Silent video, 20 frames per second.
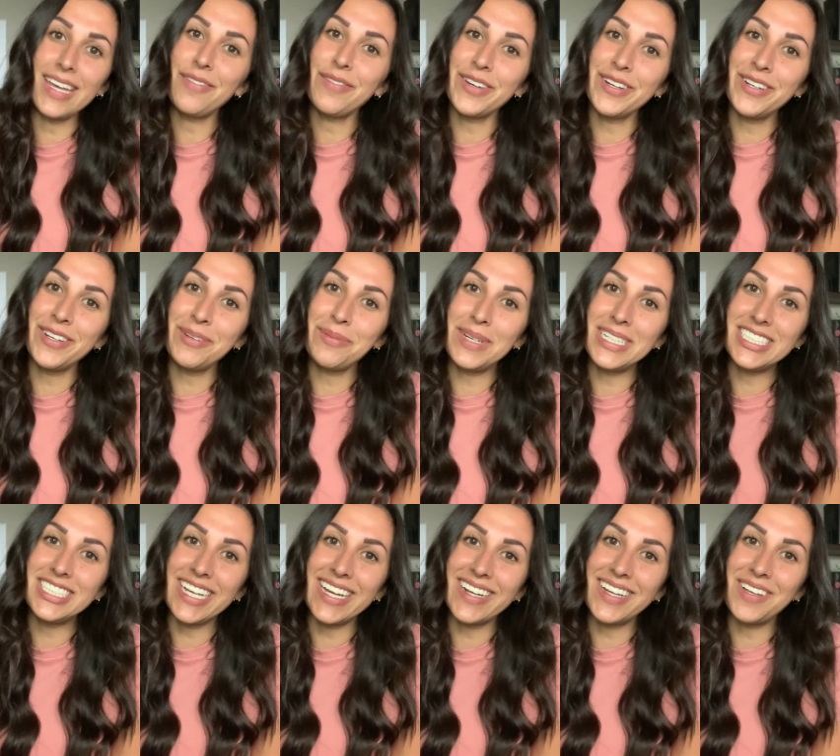you're new to my
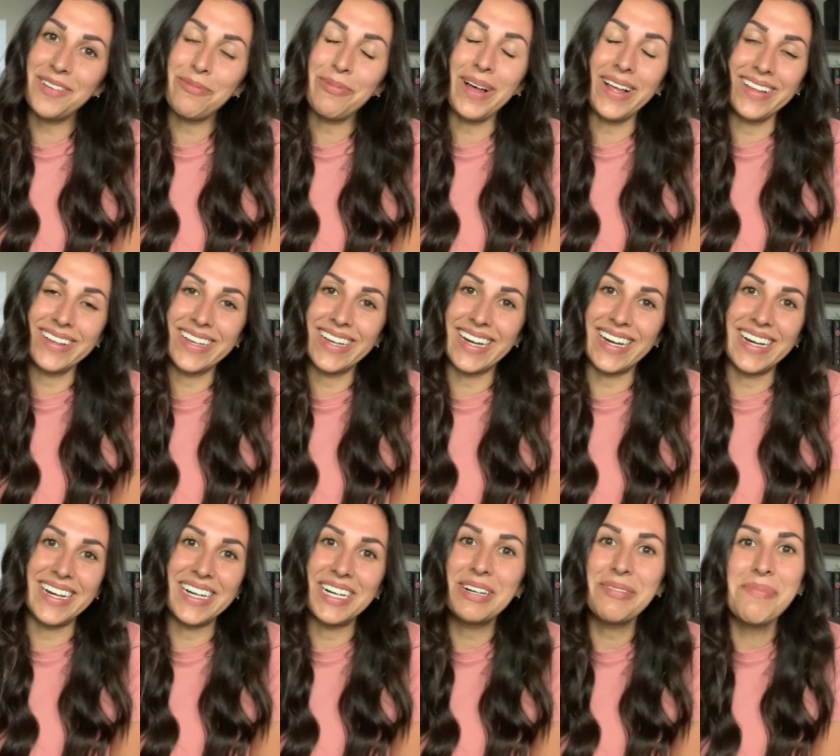channel,
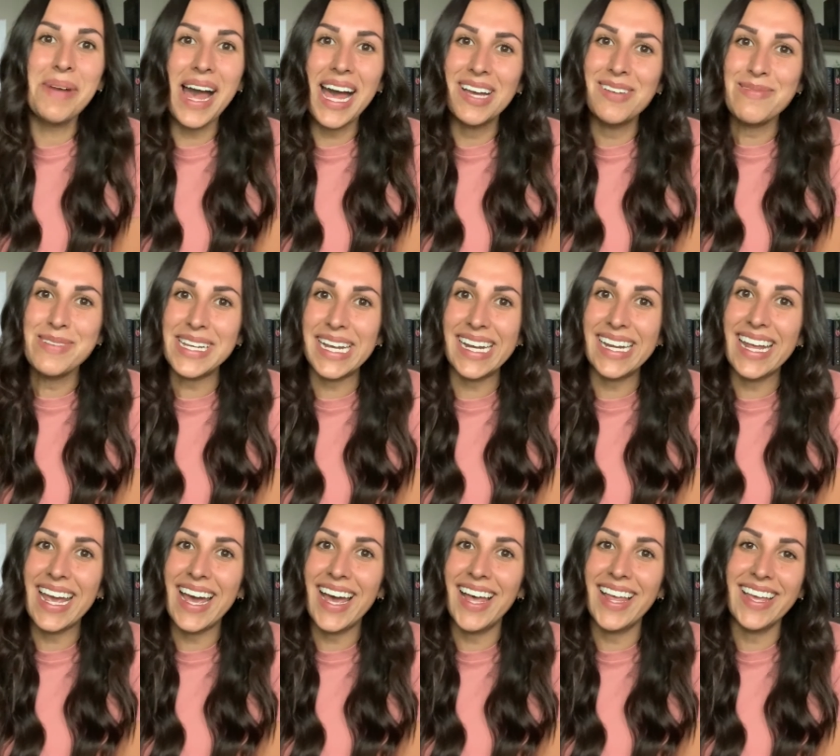welcome. I'm
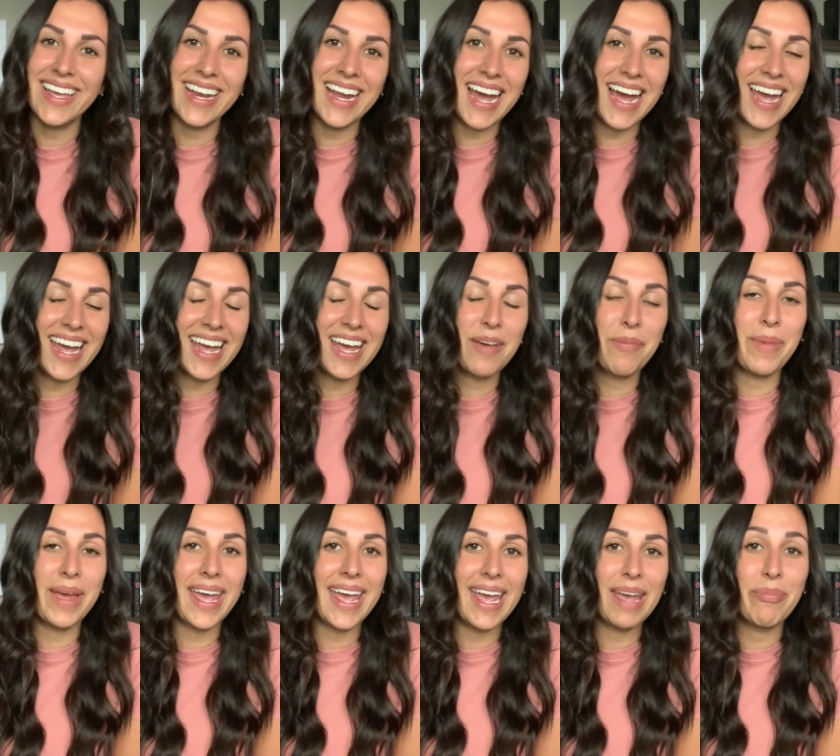Danielle and I am
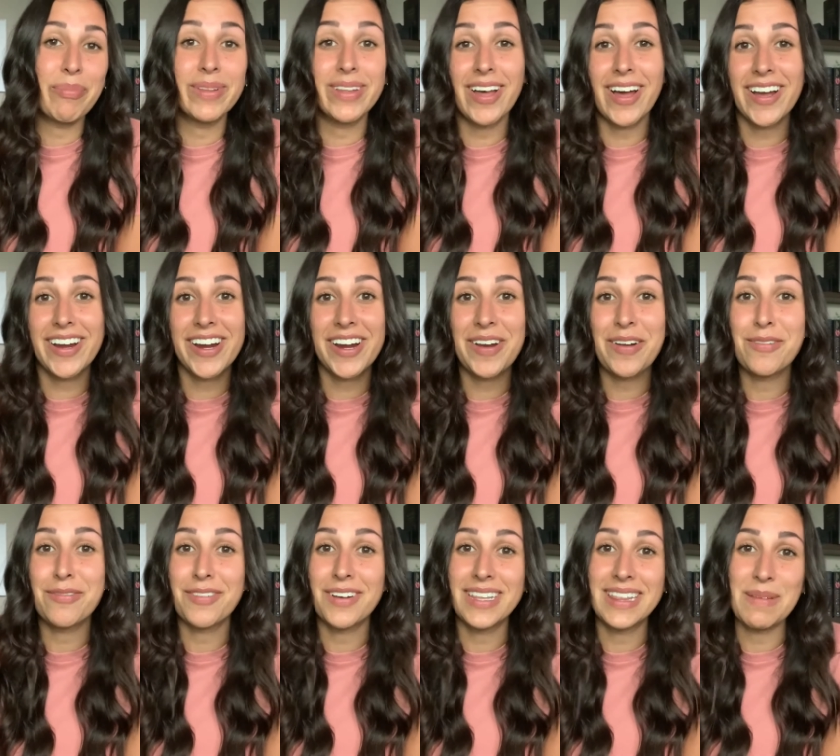a blogger
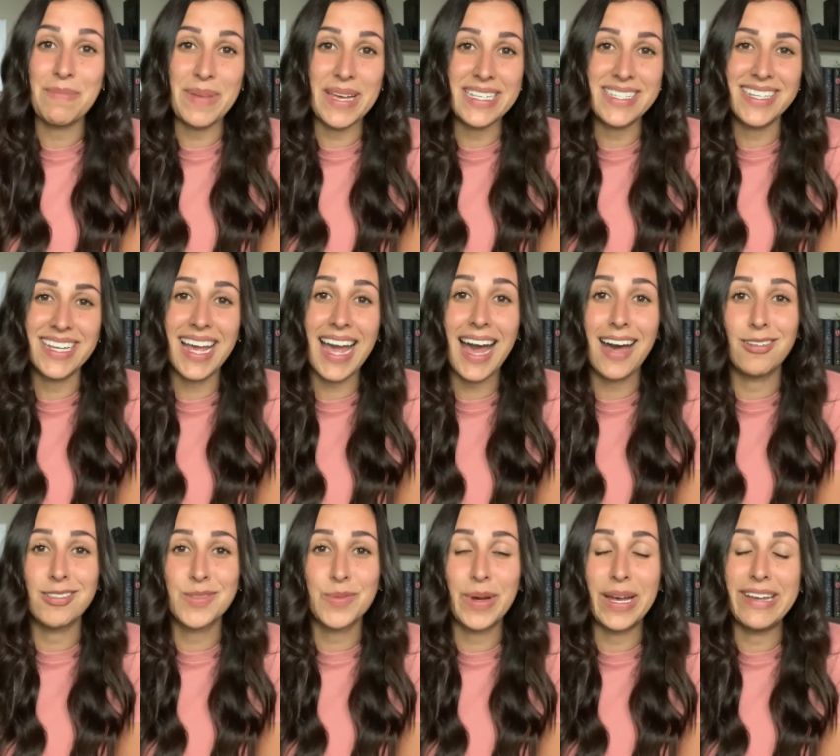over at
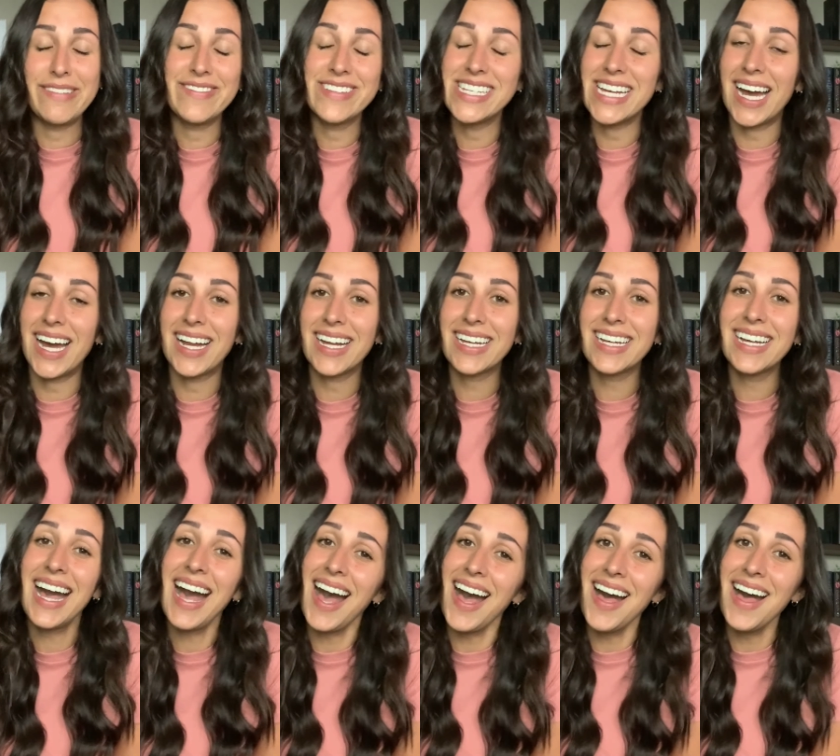
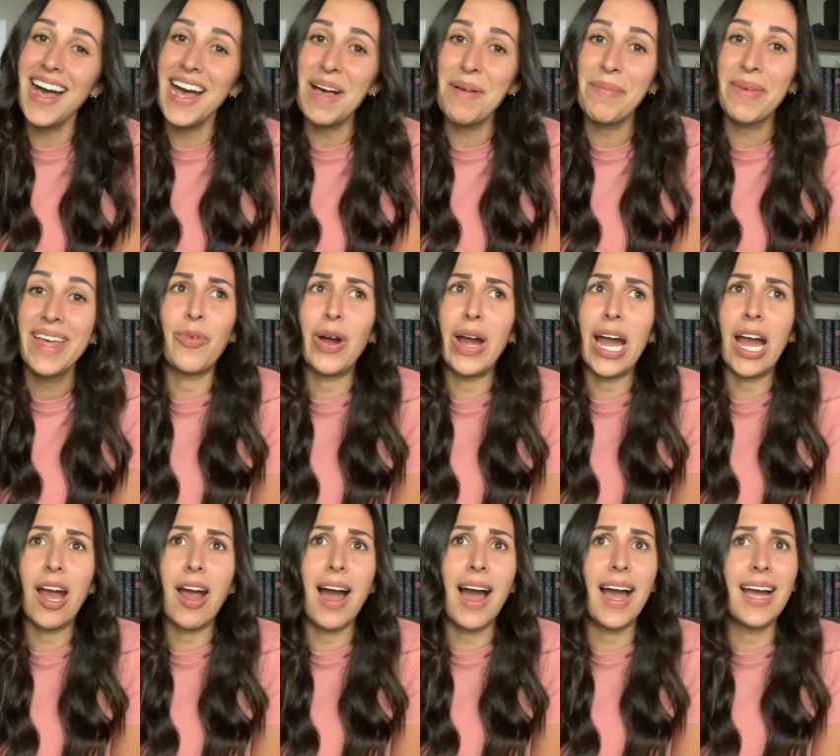thebasichousewife.com
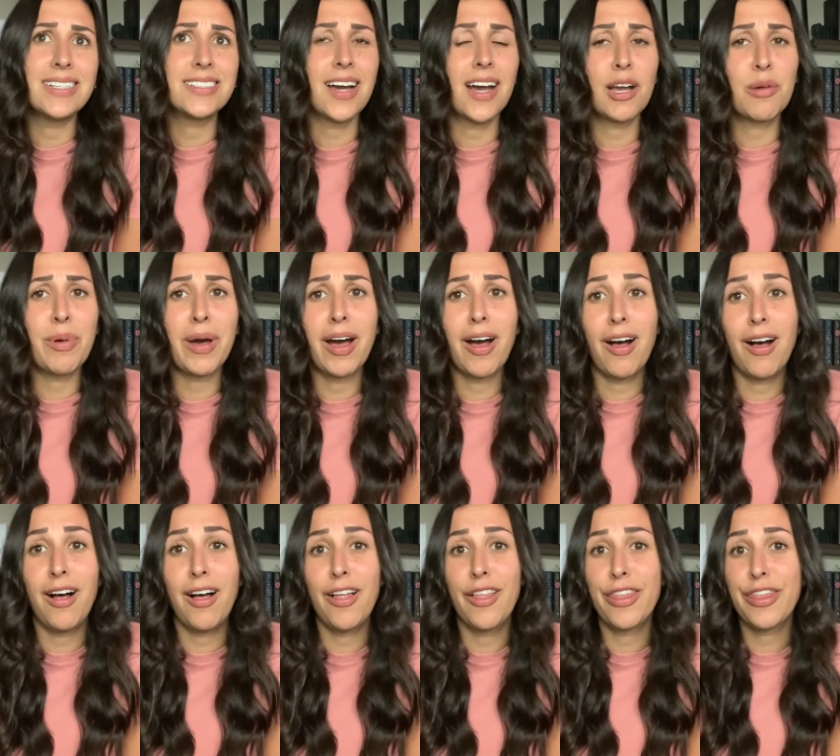where I talk about
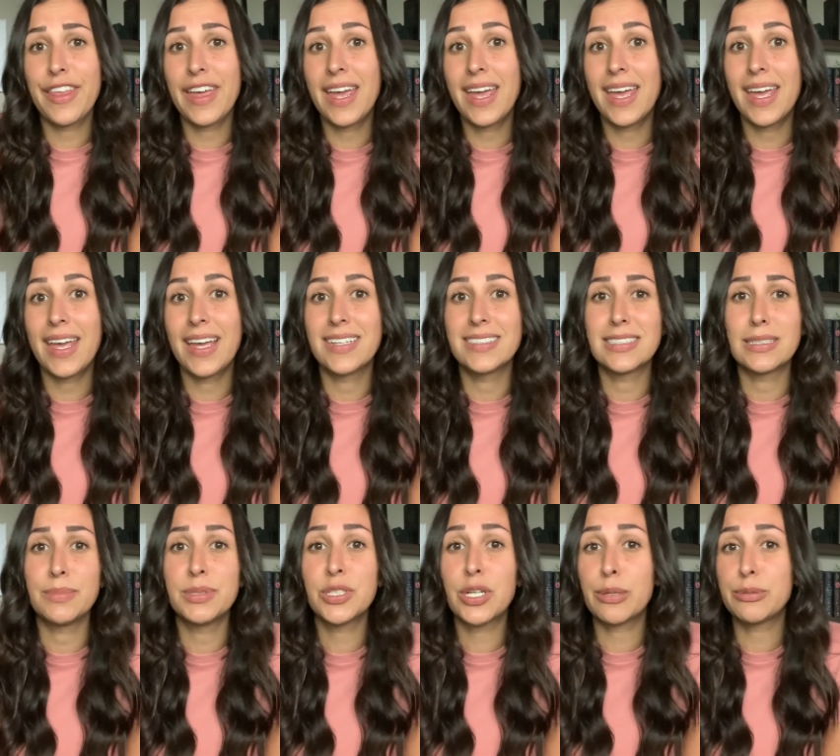all things
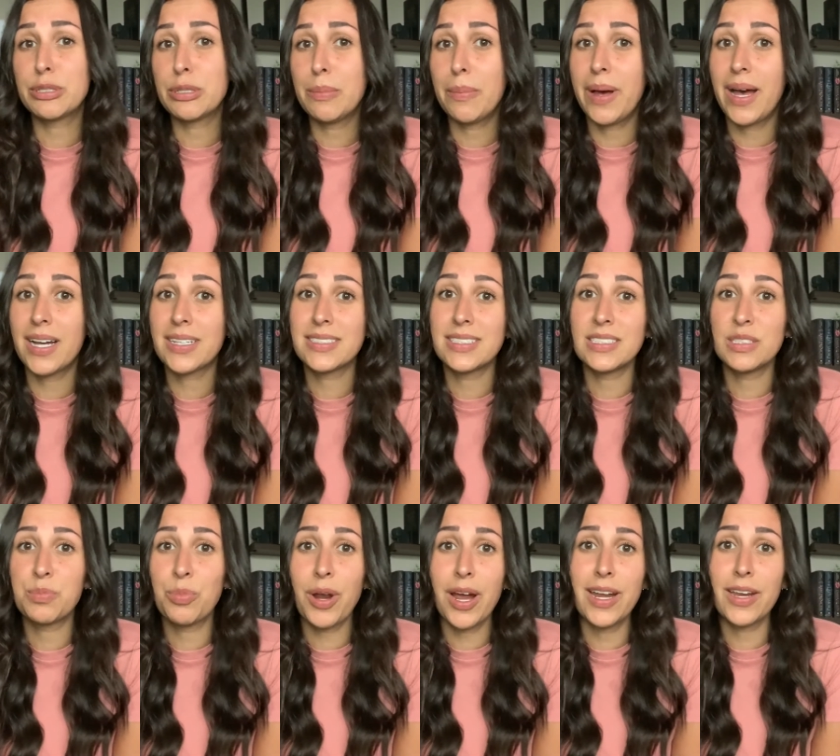subscription boxes,
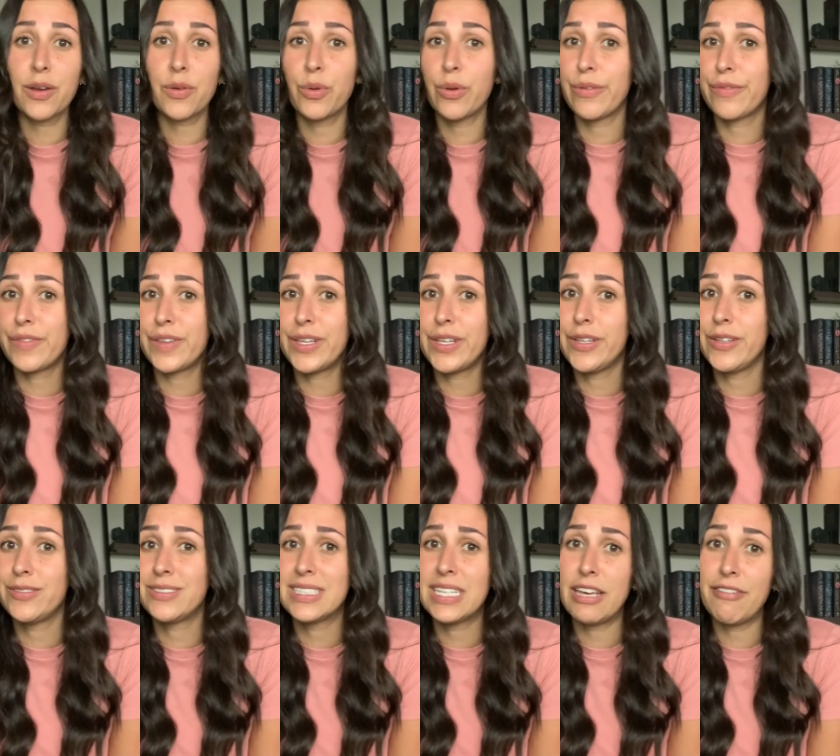product
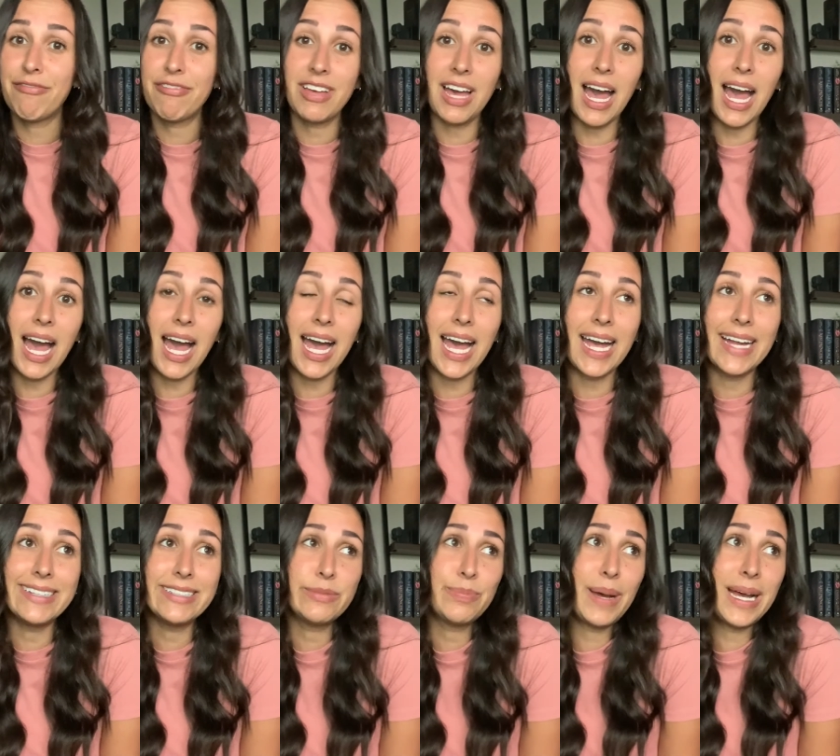reviews, gift
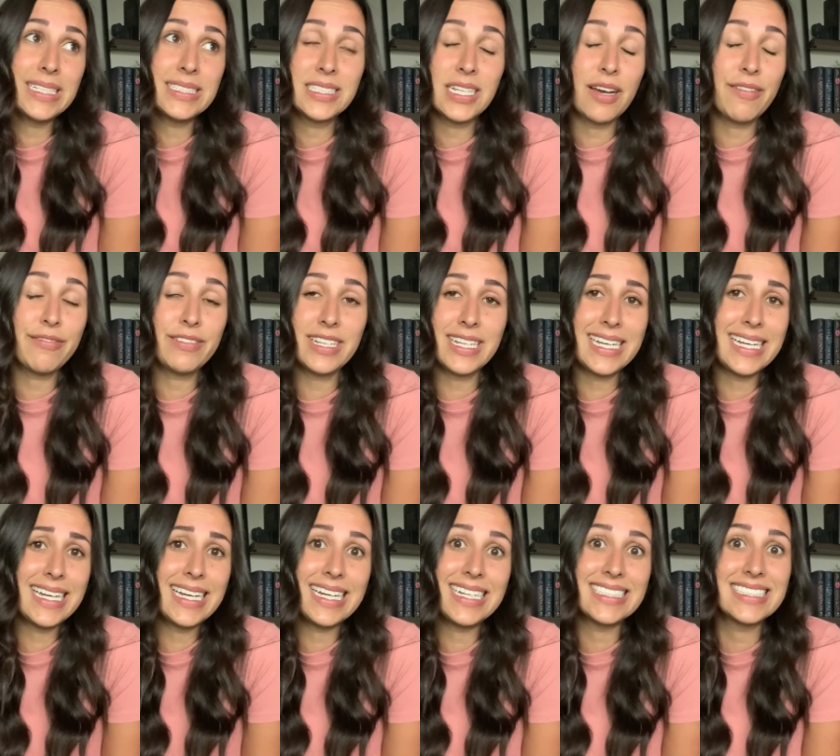guides, best of
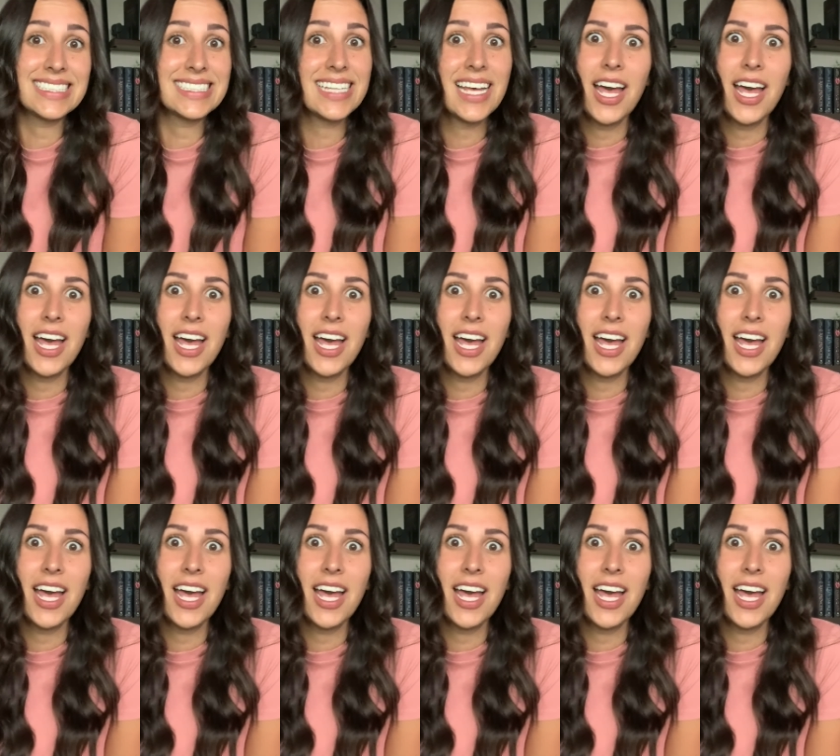lists,